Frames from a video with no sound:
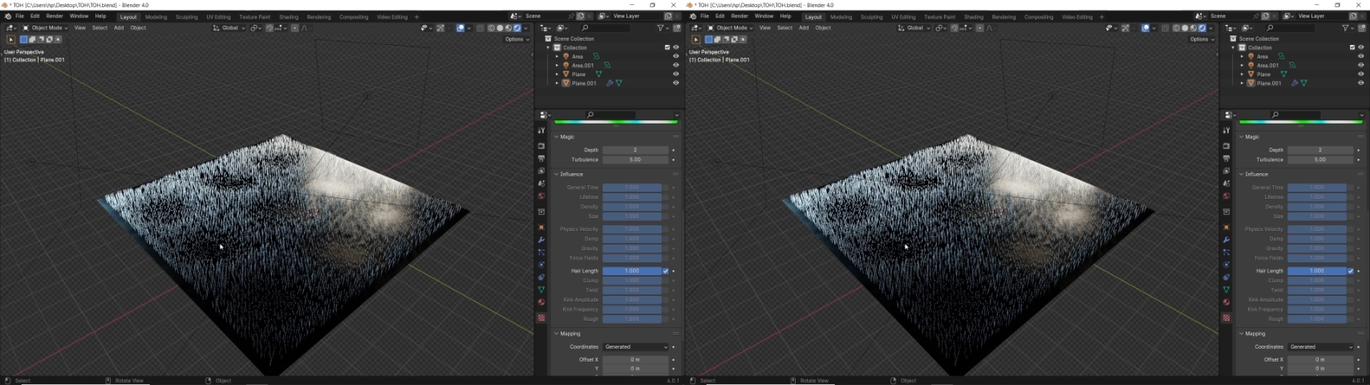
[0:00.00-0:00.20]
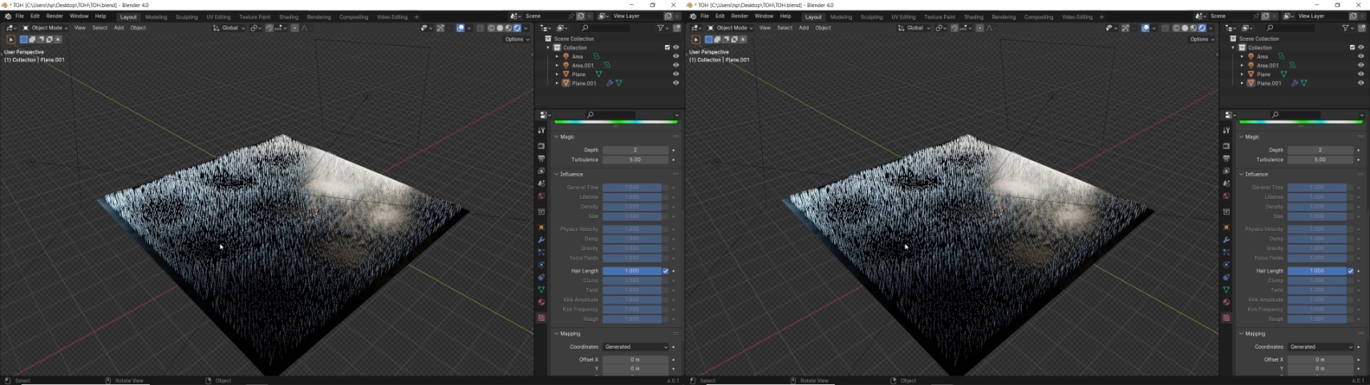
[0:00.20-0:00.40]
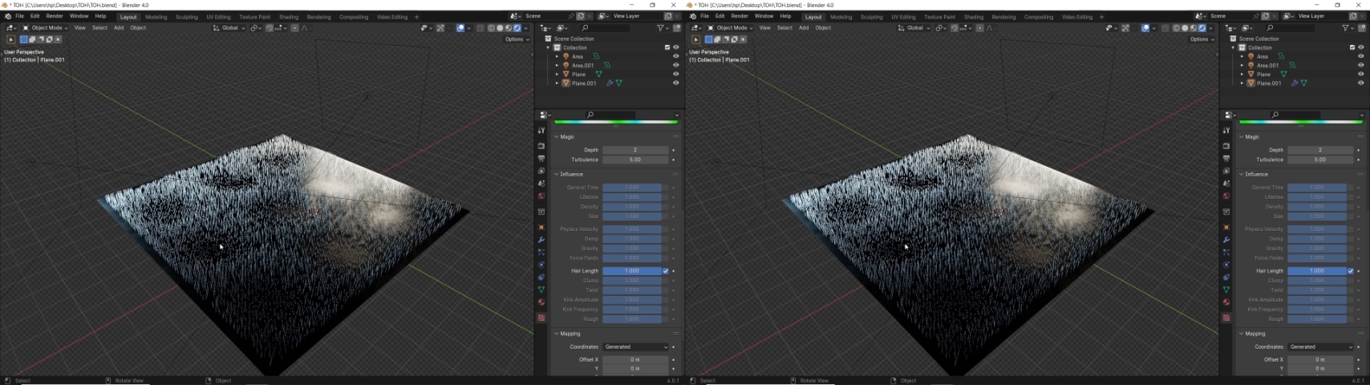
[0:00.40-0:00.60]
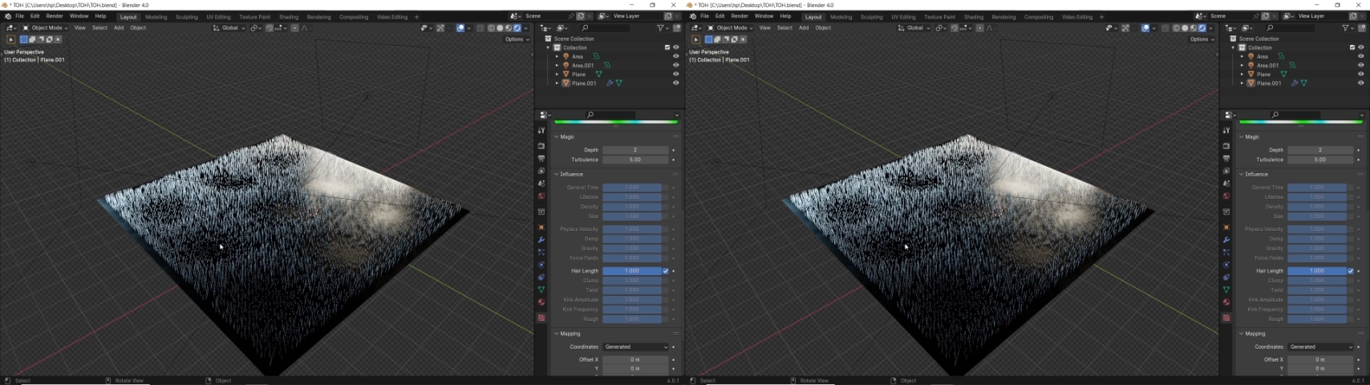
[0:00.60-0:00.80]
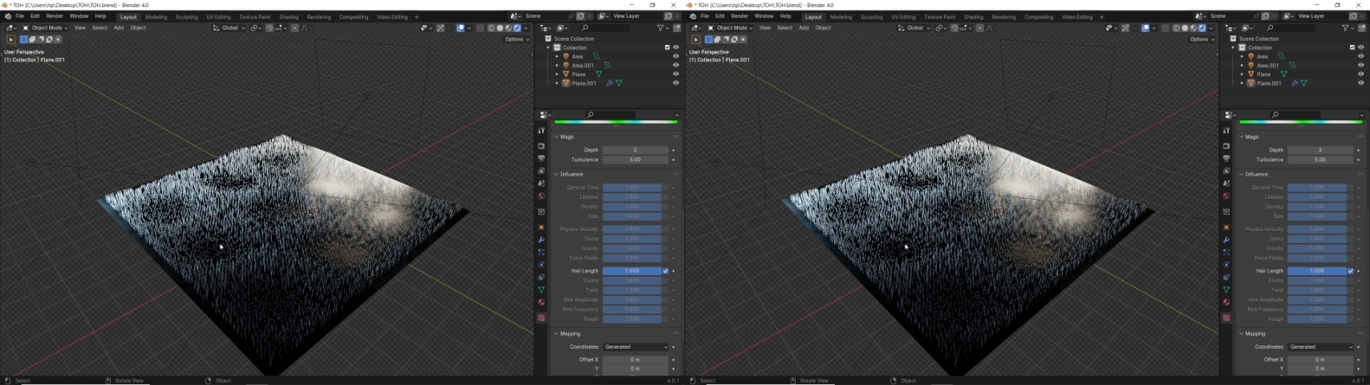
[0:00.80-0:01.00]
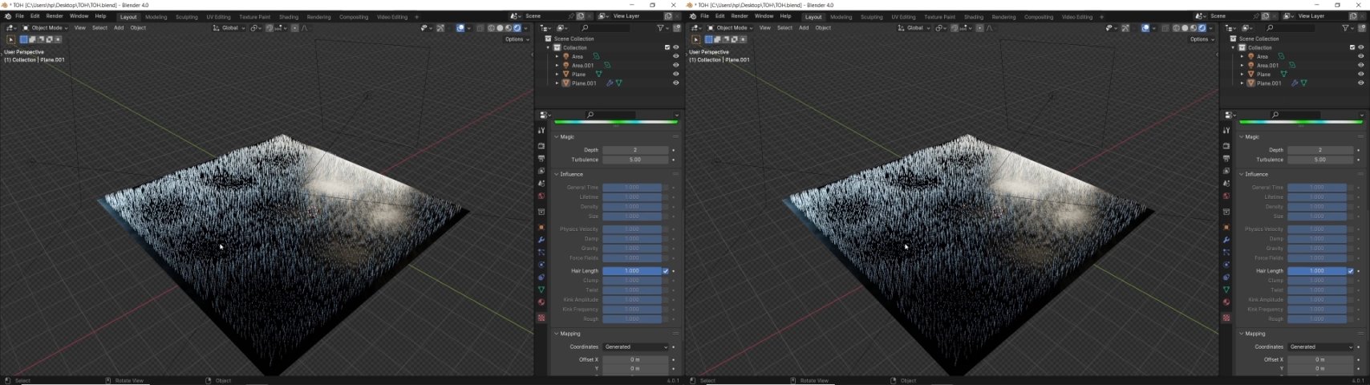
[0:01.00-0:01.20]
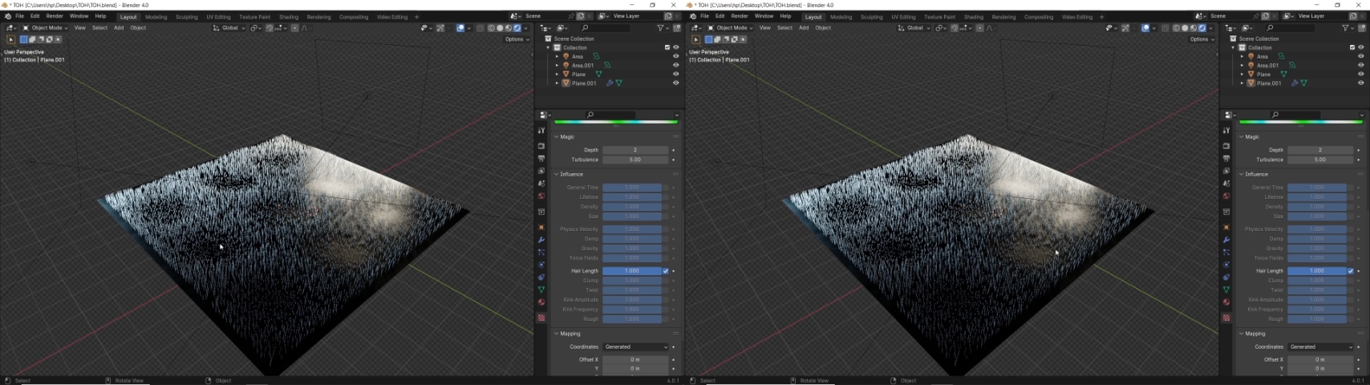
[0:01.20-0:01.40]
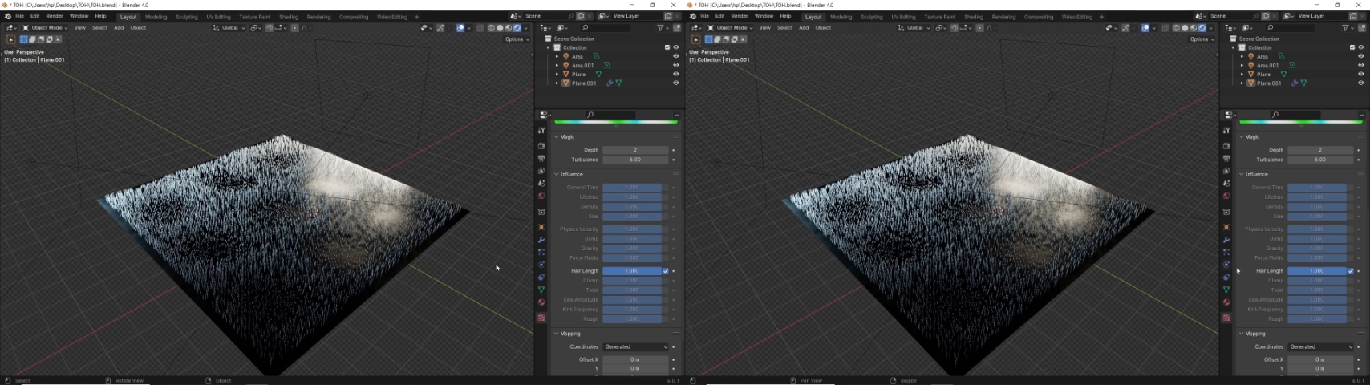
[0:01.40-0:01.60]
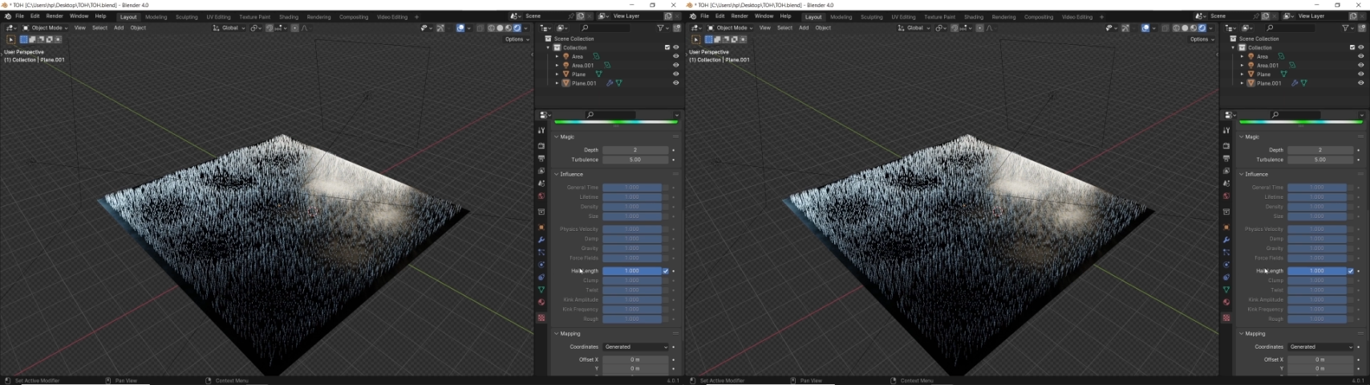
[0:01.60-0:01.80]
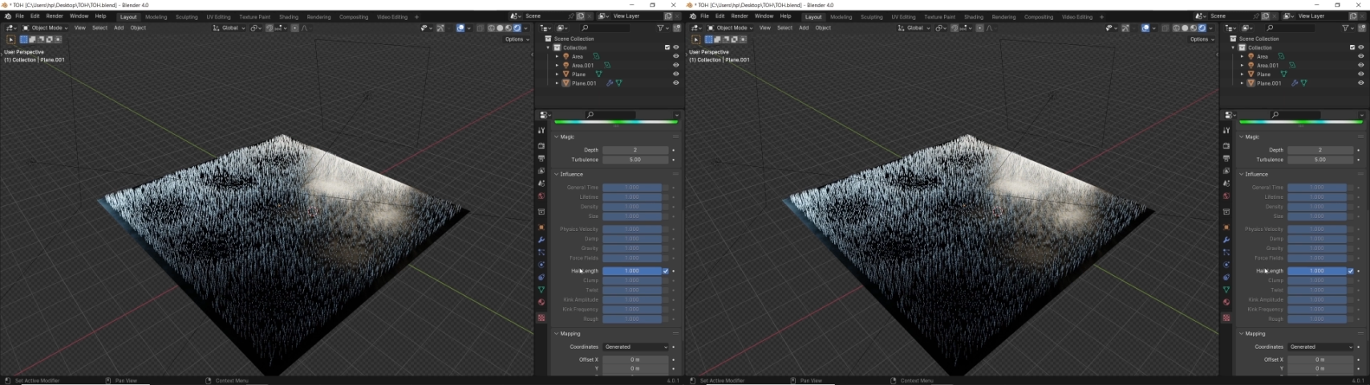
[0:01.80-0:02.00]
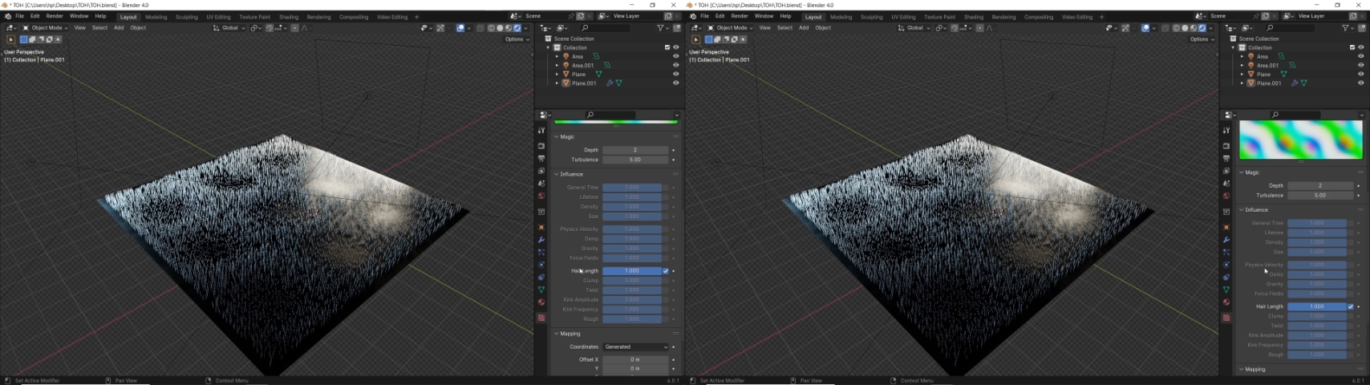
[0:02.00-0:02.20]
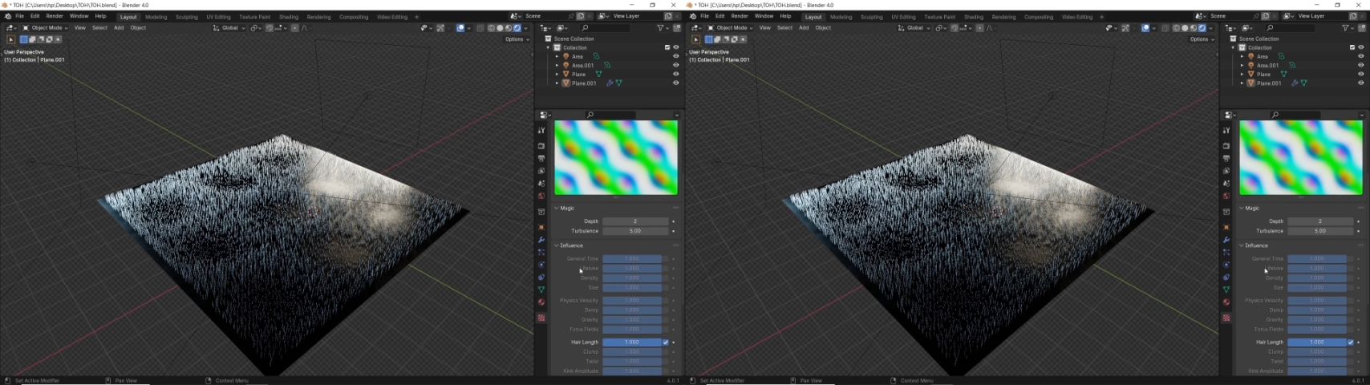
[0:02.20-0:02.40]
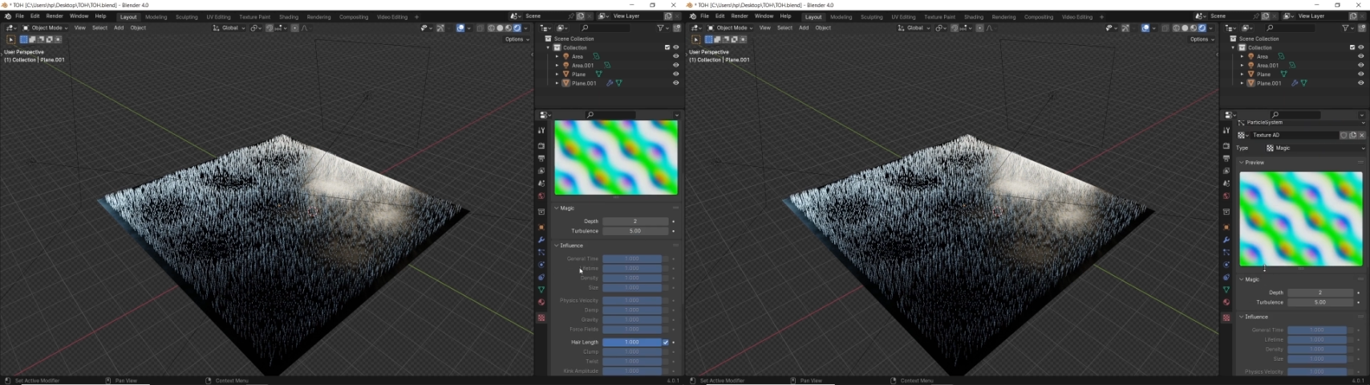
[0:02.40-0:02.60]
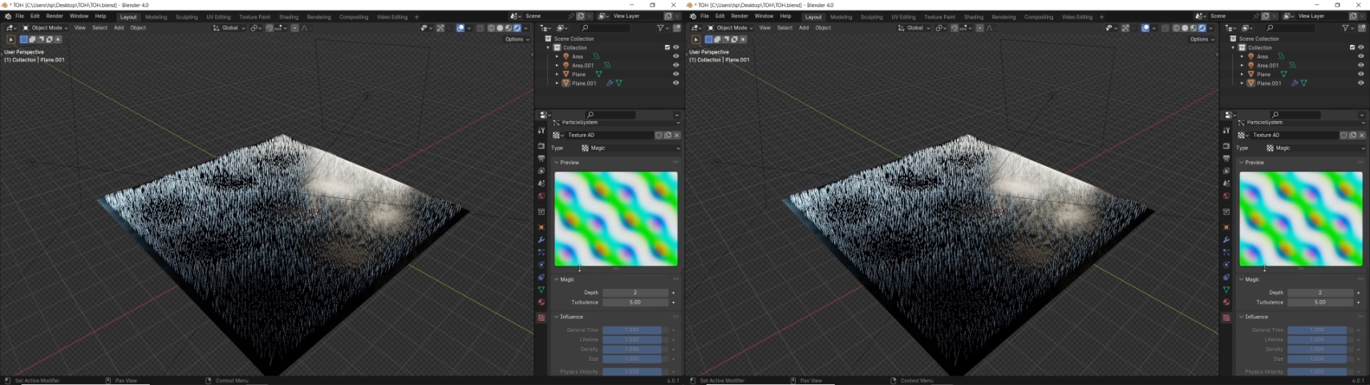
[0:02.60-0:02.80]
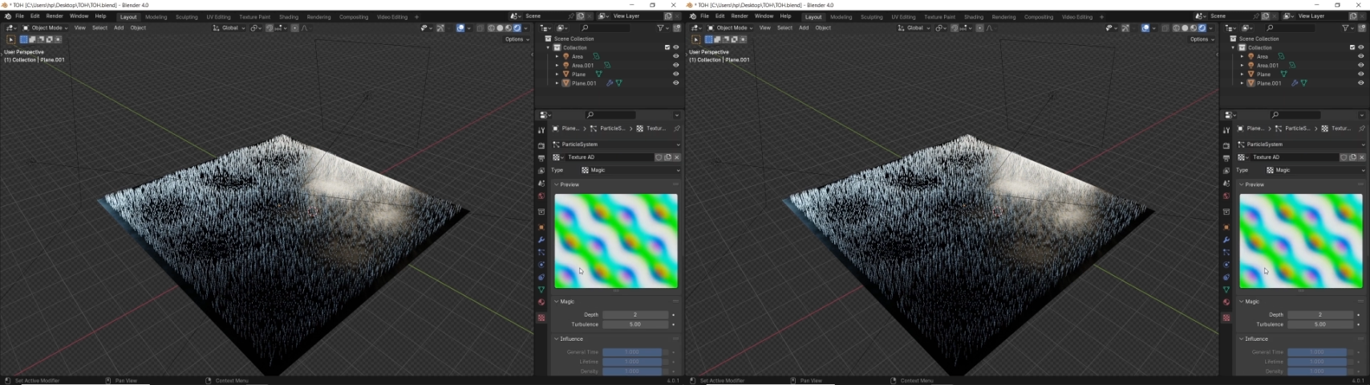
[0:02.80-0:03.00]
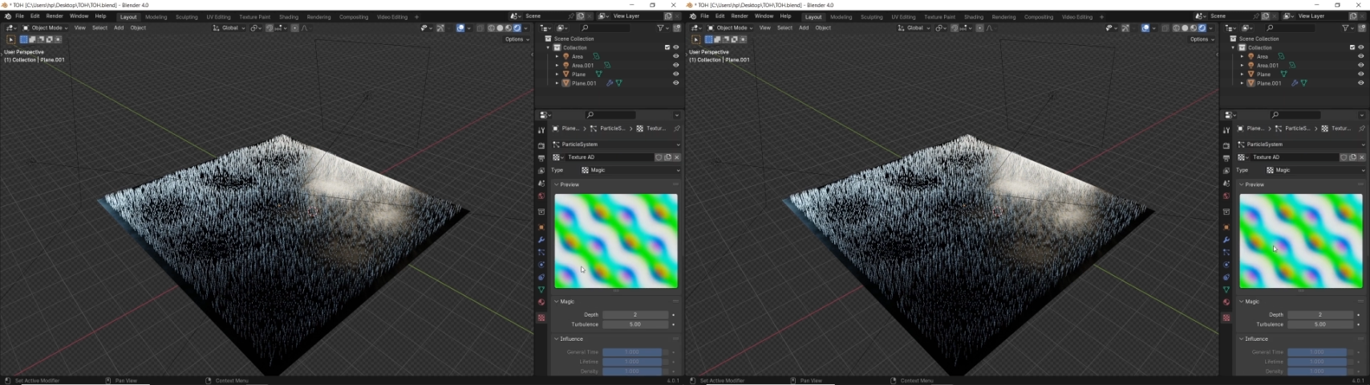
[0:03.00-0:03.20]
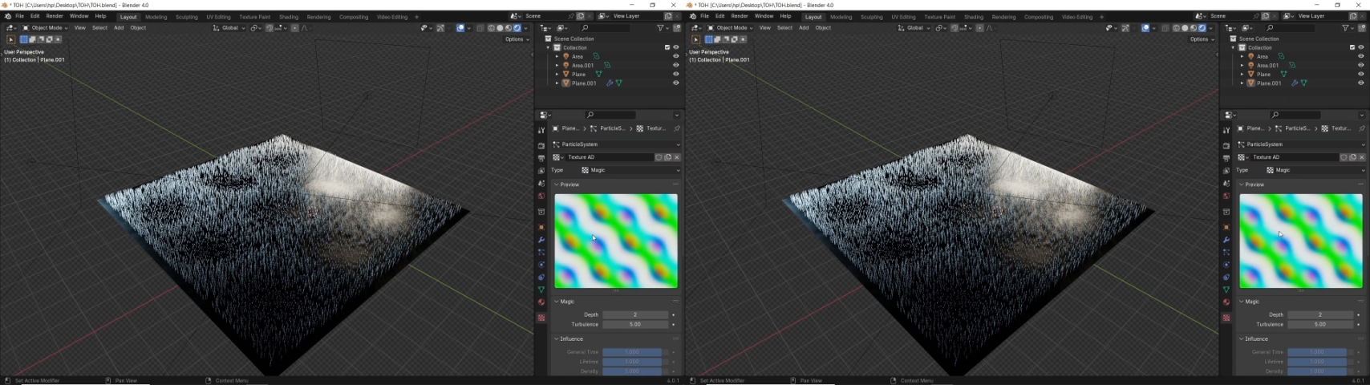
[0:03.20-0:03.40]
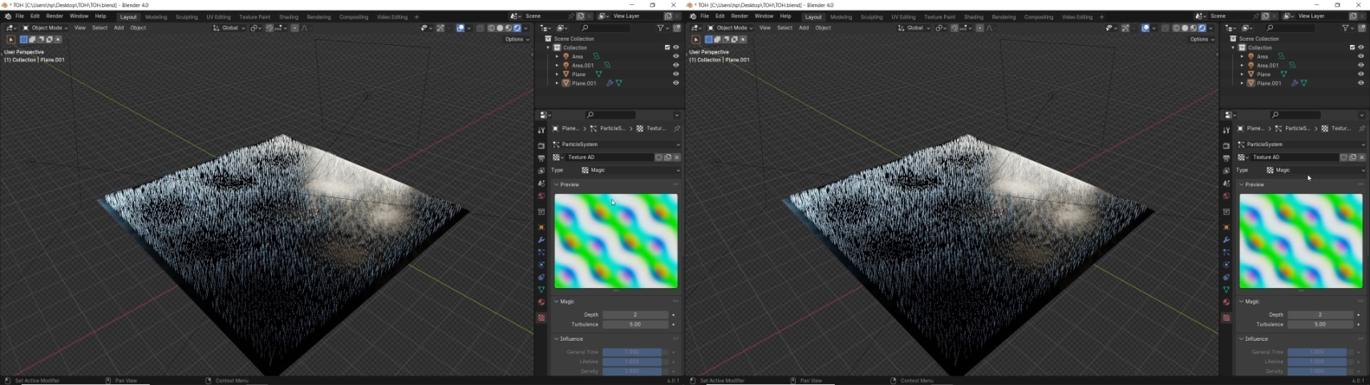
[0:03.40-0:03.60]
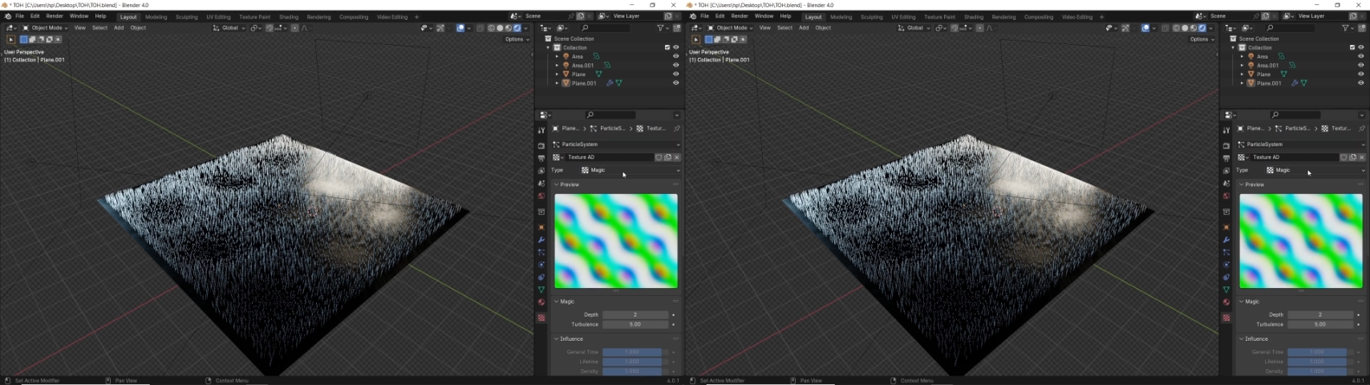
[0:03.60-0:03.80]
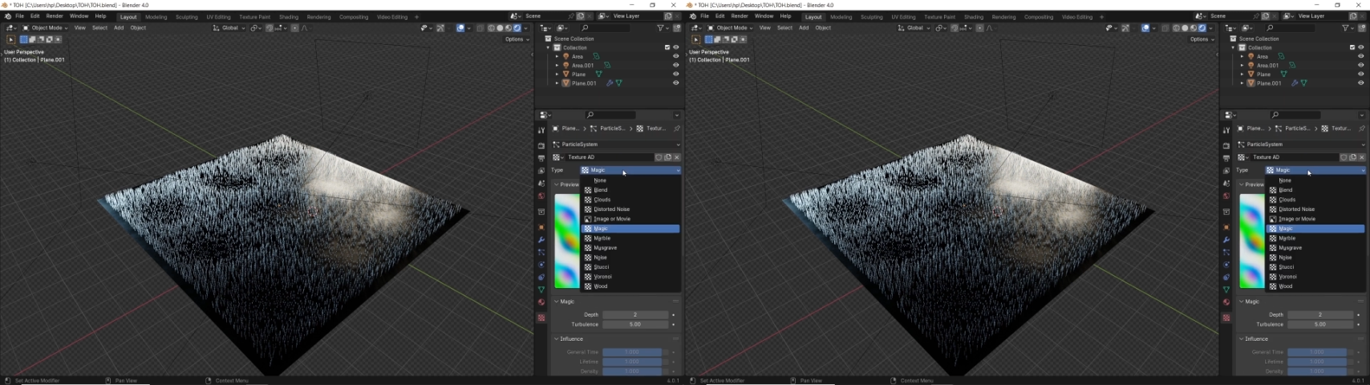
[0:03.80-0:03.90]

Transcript: Nobody's mouth can be seen.